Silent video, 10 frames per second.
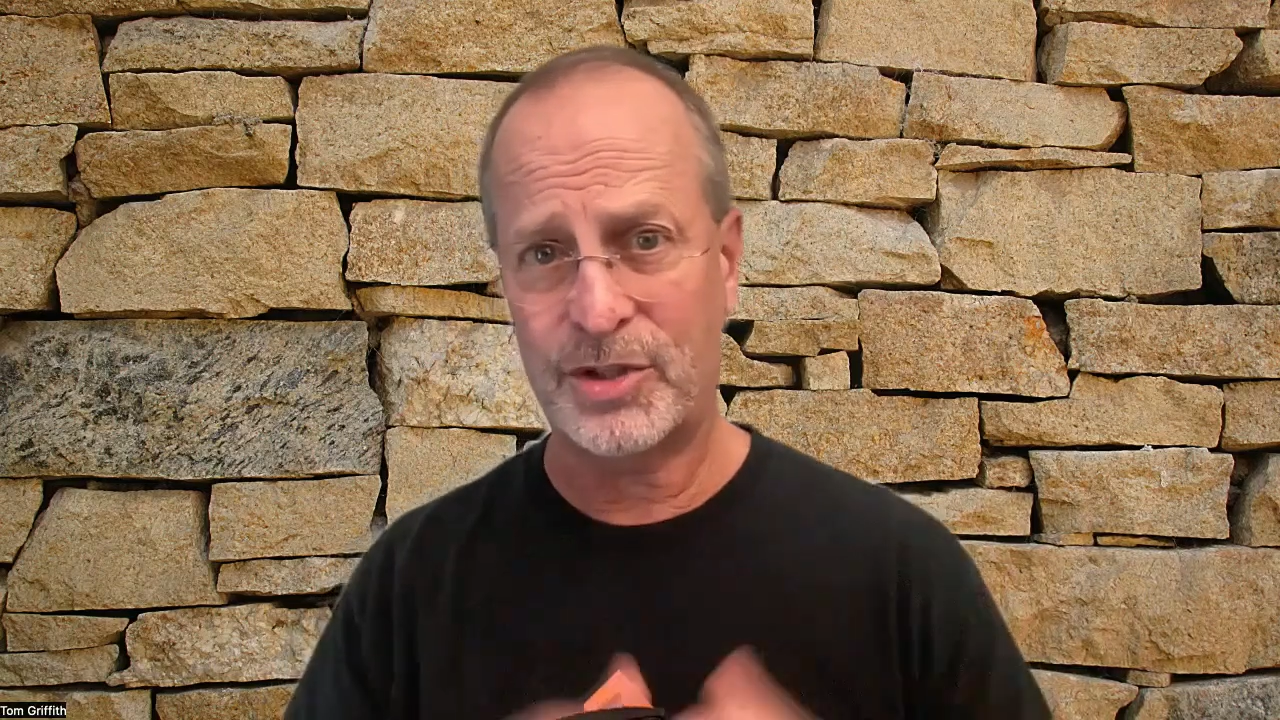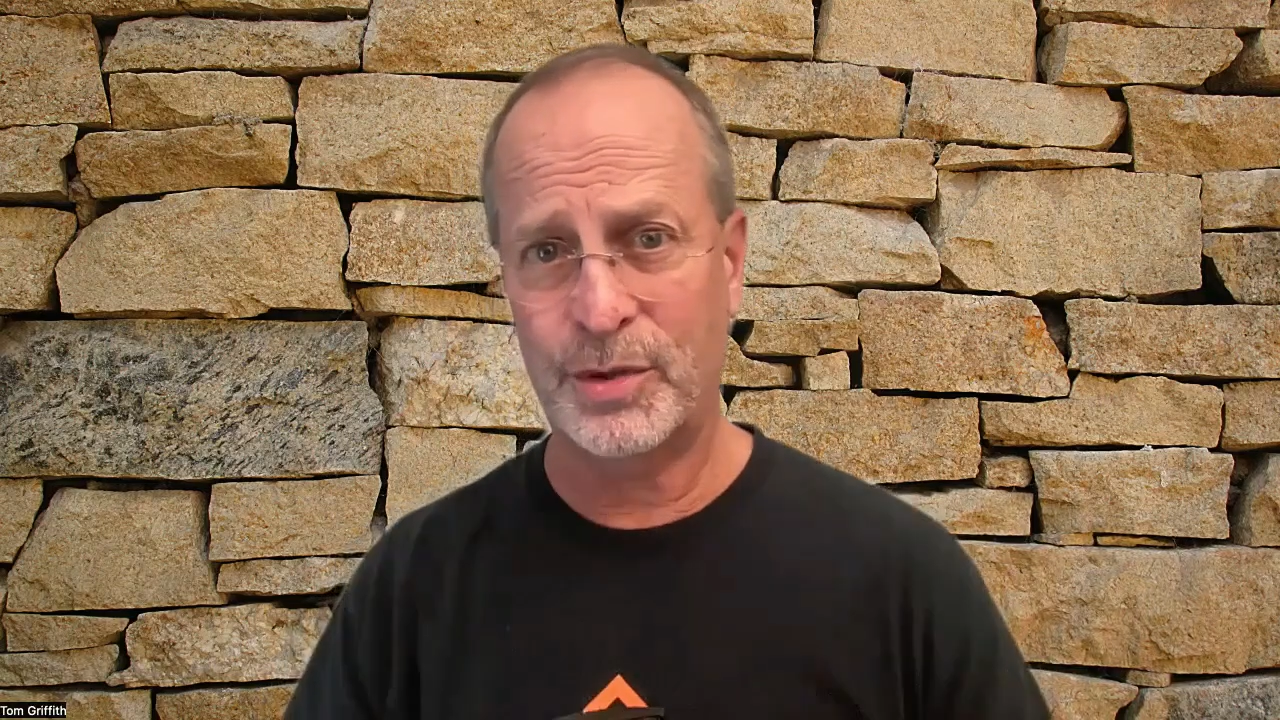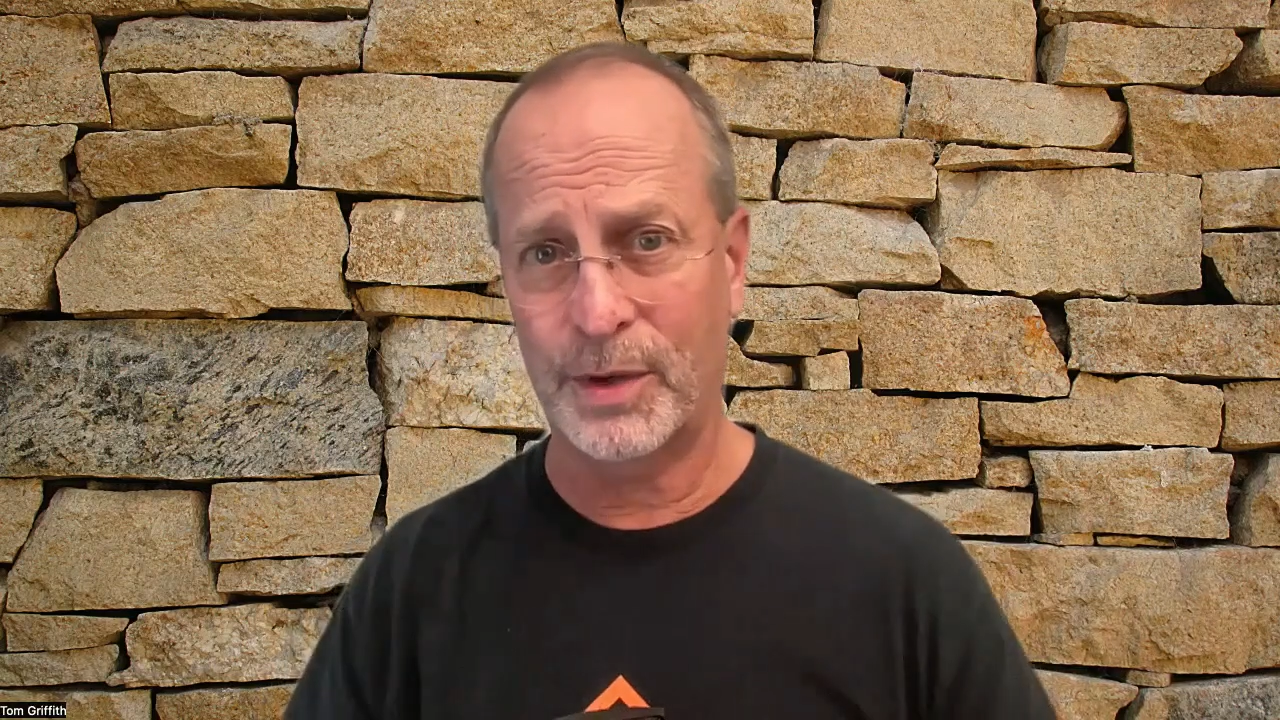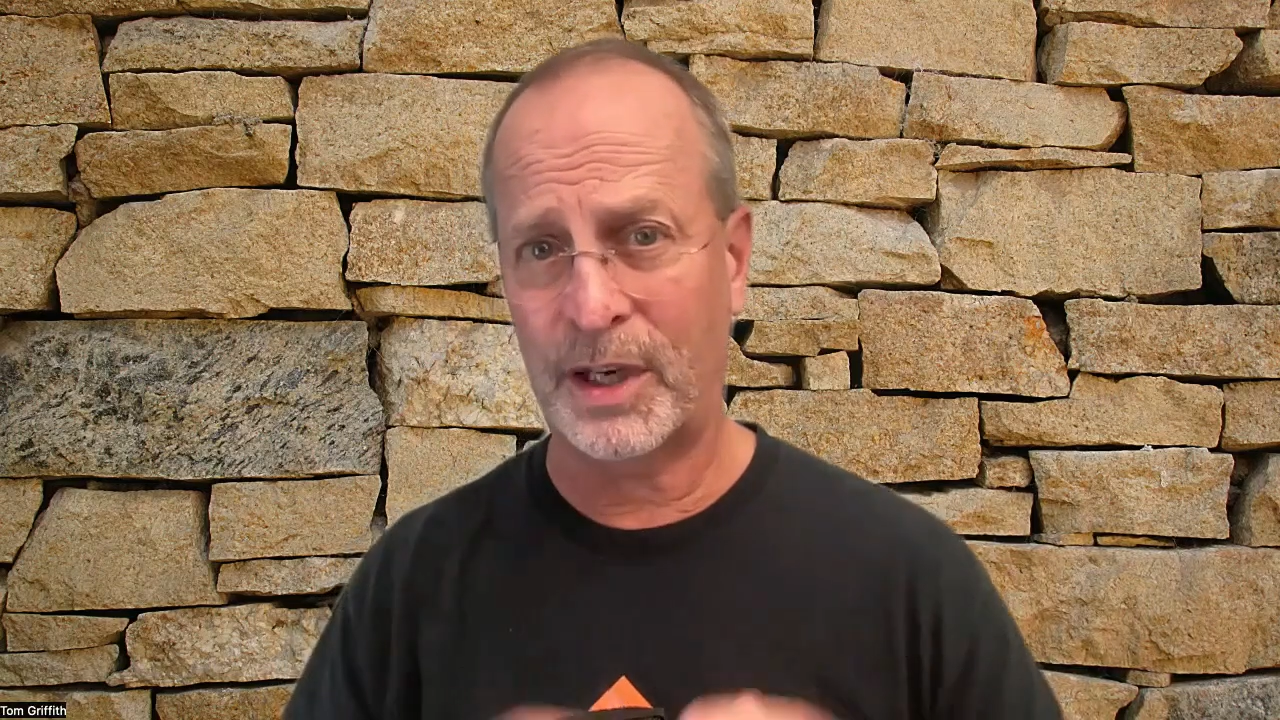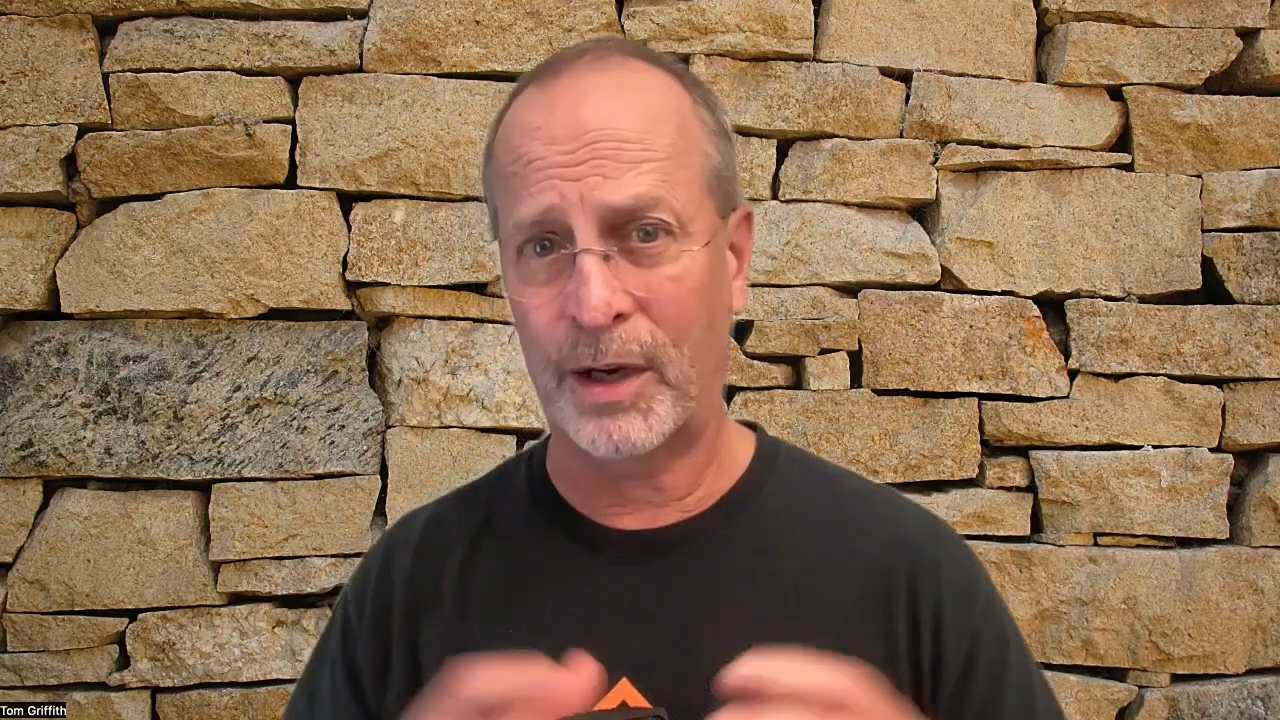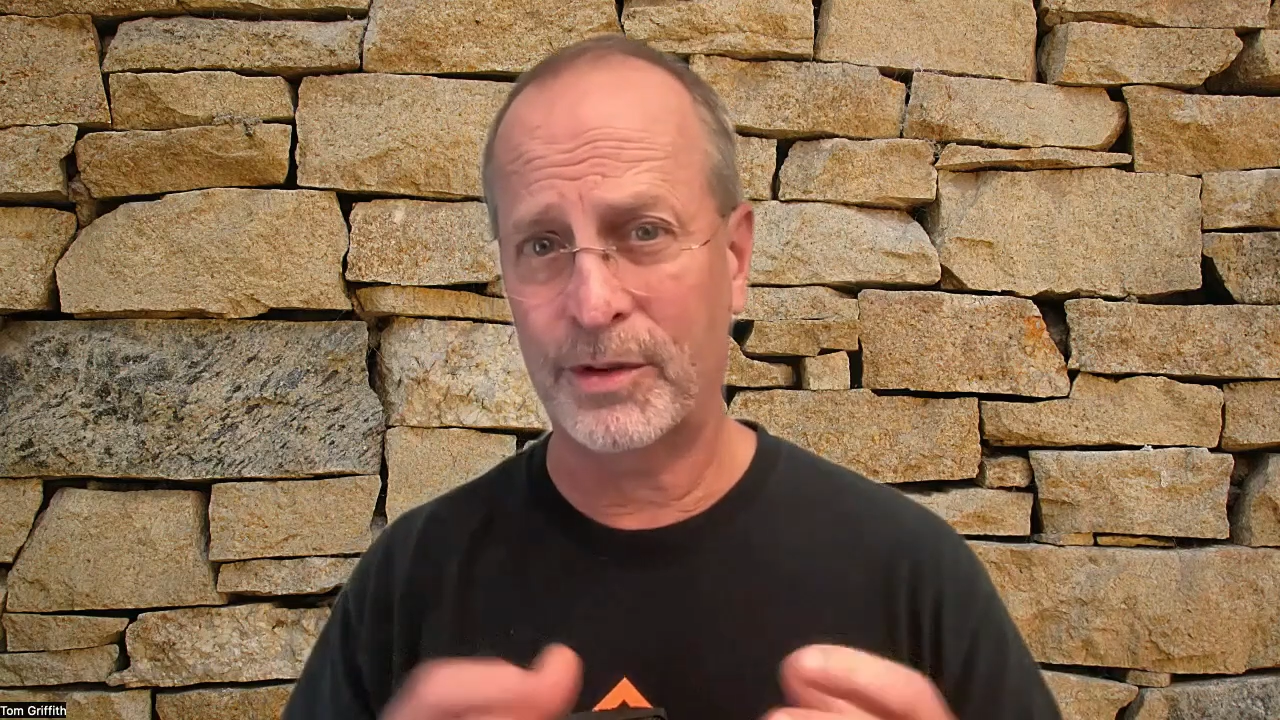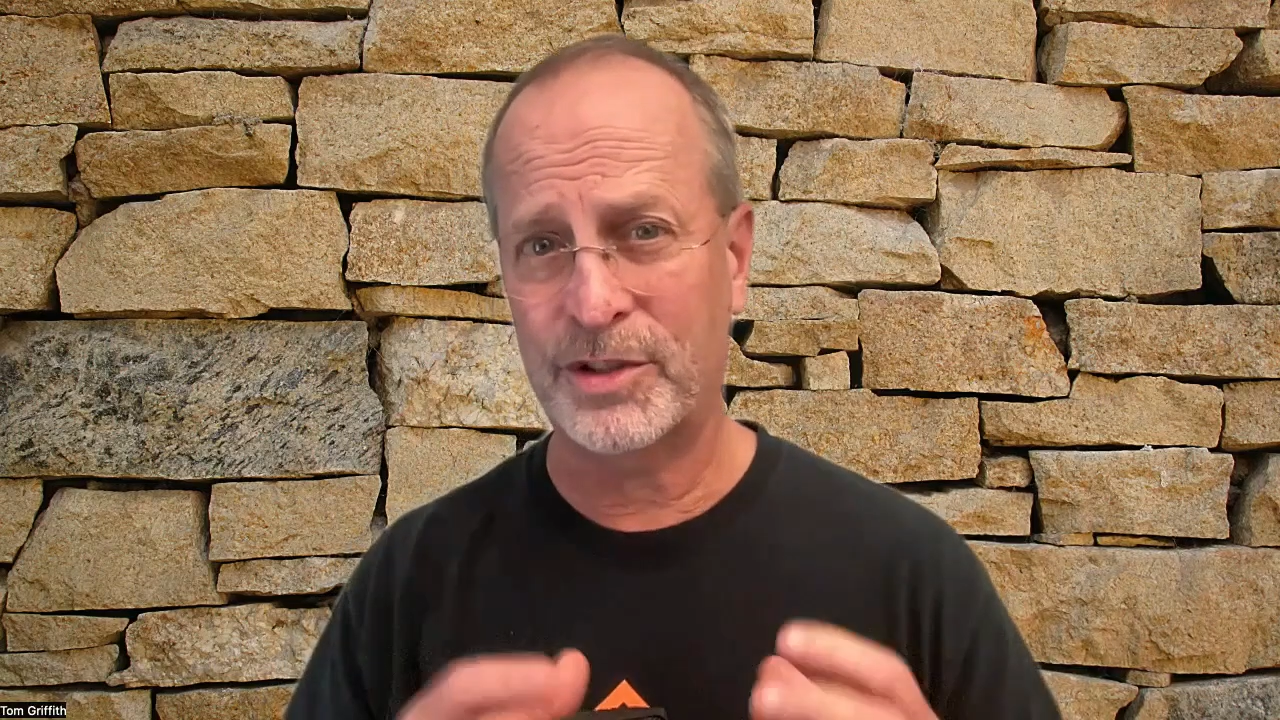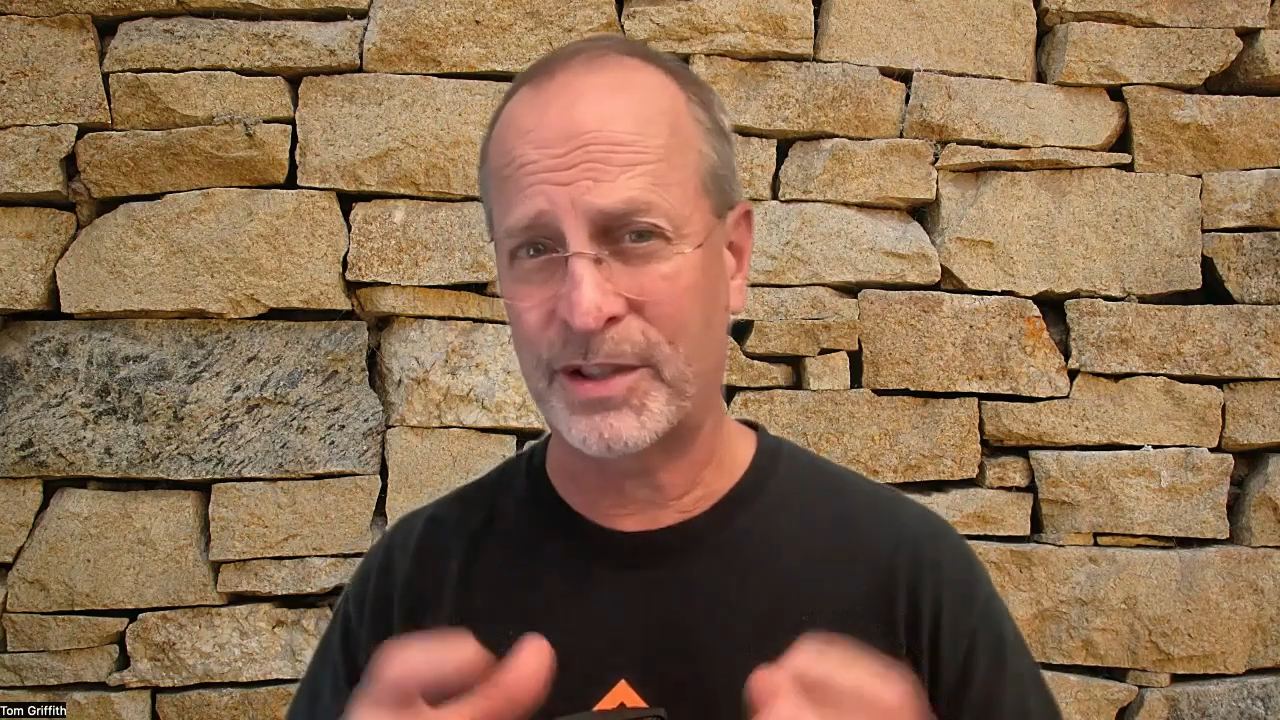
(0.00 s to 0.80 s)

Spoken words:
to a coach